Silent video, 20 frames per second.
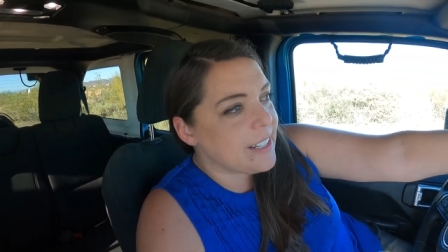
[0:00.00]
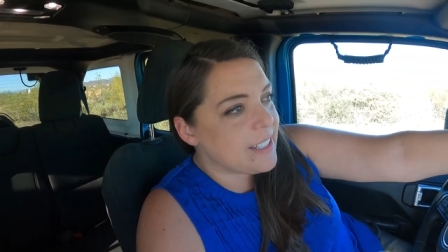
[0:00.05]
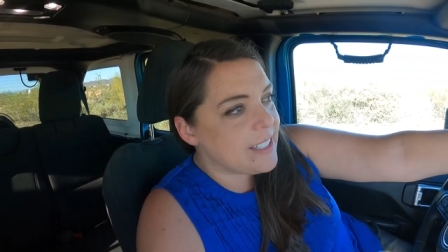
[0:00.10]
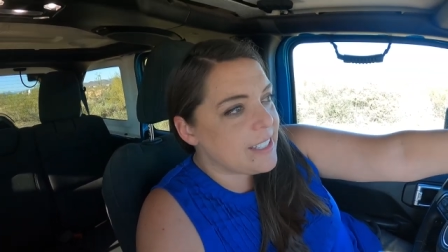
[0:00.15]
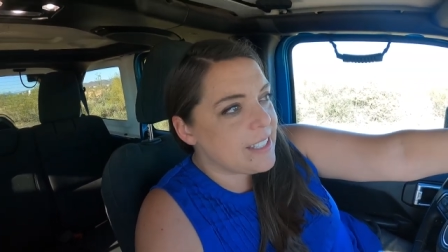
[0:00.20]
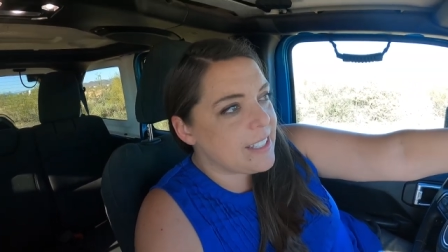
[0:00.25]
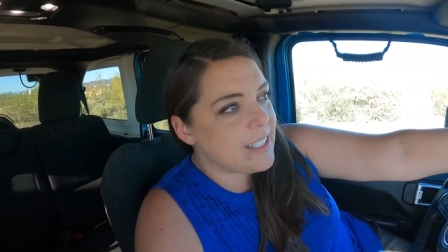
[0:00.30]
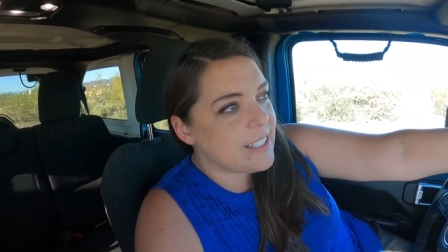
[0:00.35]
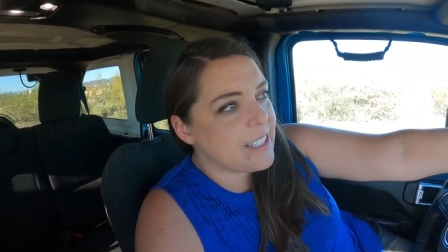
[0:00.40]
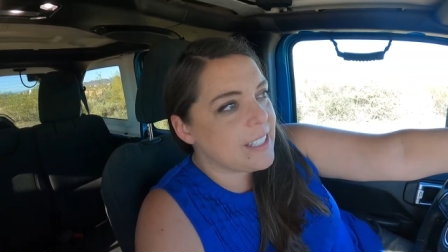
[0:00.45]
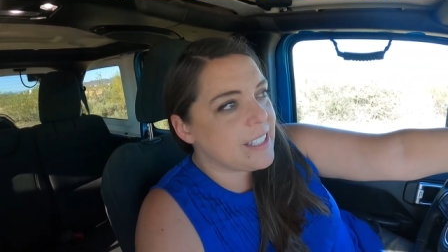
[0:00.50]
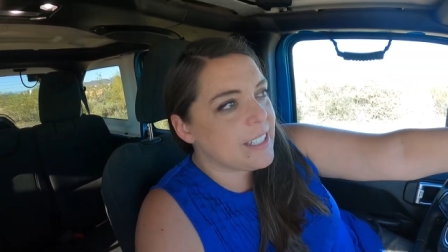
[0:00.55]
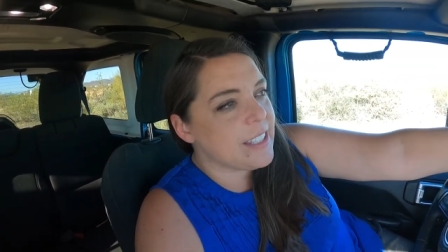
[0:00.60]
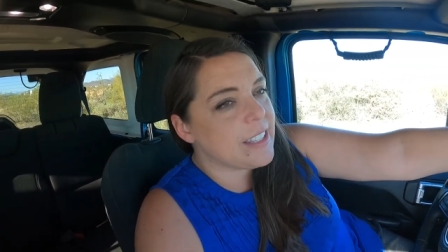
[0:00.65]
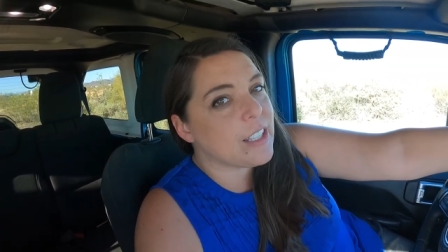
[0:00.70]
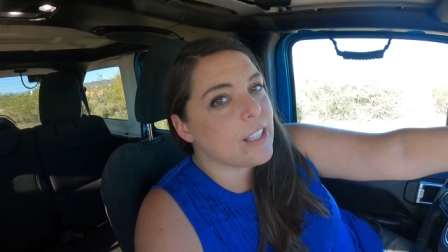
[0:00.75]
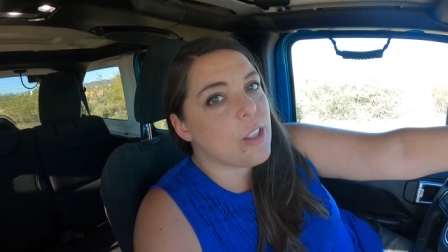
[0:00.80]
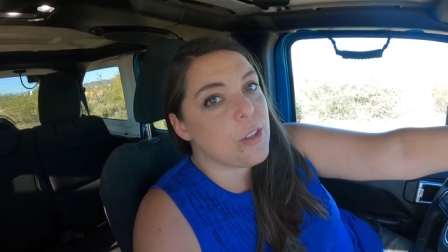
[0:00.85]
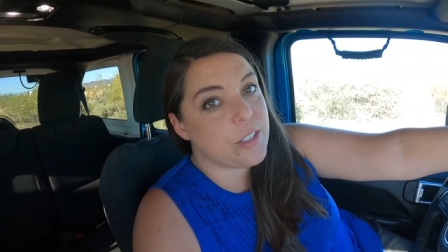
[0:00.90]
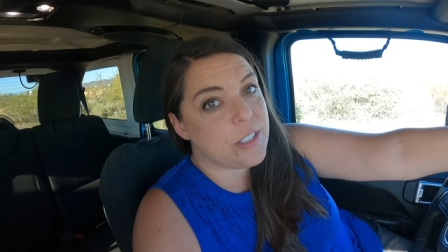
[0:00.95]
It's,
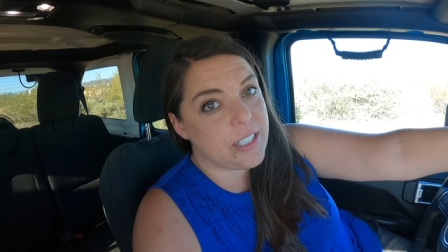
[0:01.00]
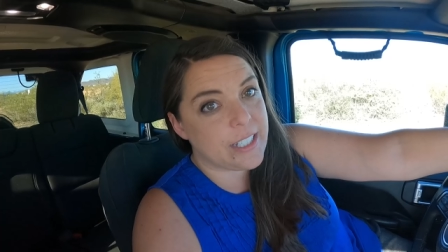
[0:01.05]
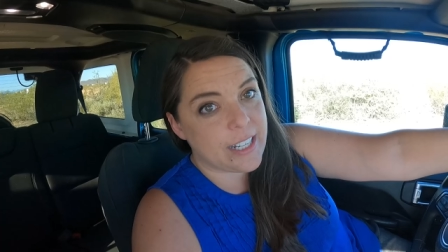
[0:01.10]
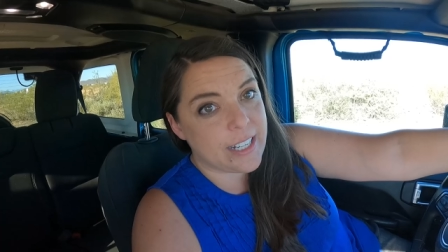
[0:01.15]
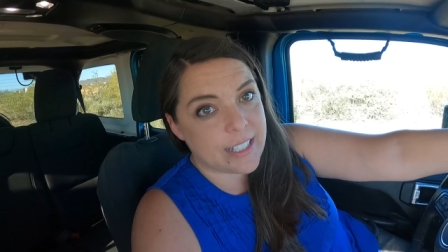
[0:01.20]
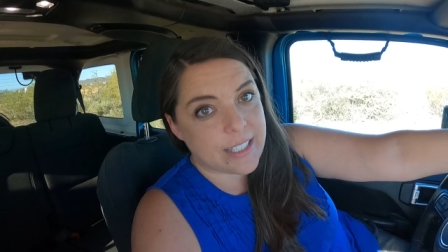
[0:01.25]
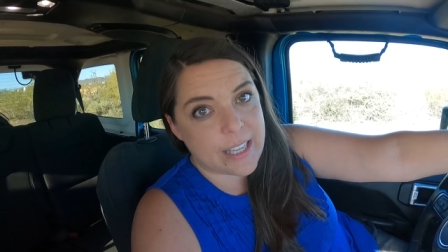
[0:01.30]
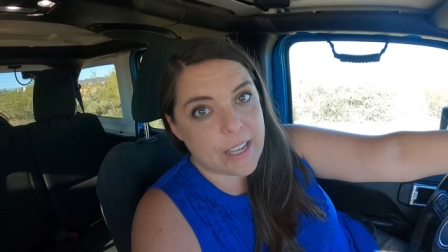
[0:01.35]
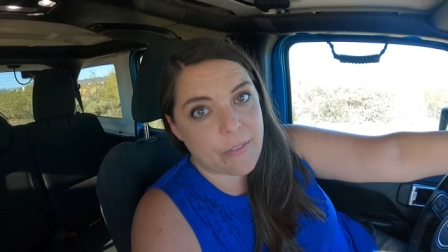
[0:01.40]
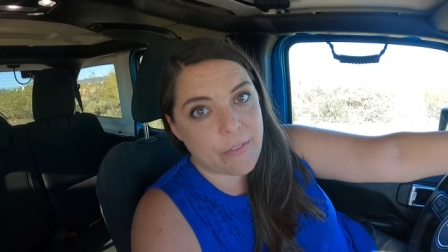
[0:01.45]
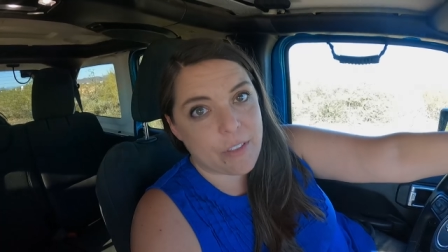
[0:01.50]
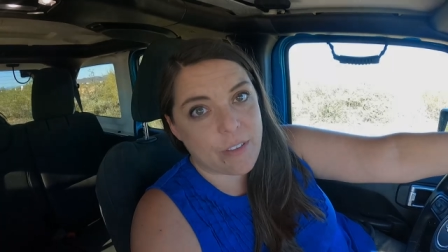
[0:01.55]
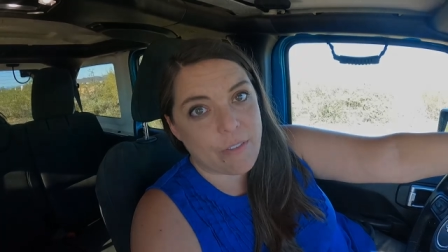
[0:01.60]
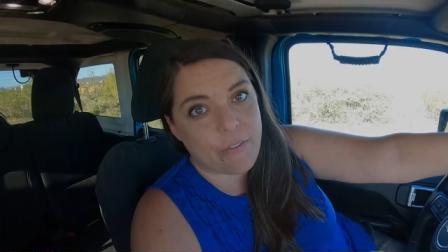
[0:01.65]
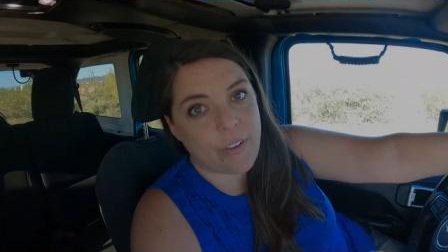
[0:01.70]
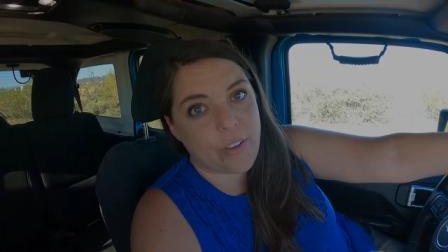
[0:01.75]
the closing date is set for the